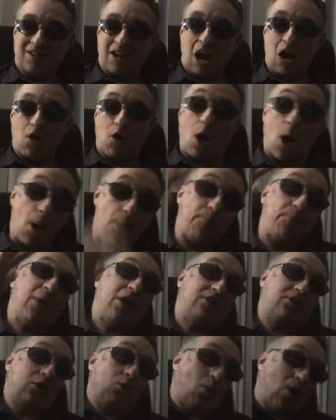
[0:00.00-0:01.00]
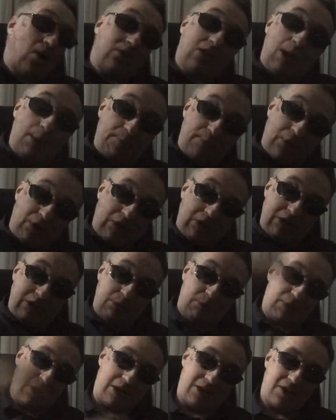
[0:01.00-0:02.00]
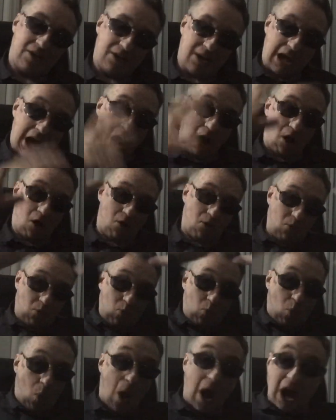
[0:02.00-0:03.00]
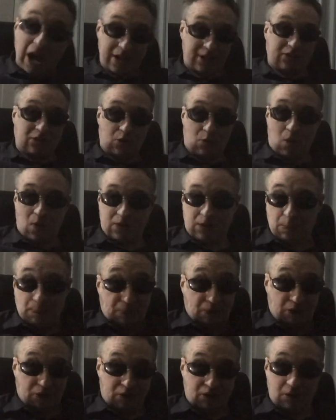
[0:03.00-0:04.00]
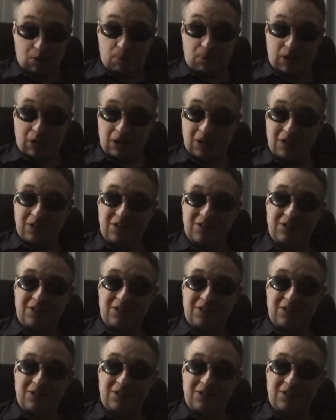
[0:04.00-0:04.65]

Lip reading: How big do you want that building to be? How wide do you want the building to be?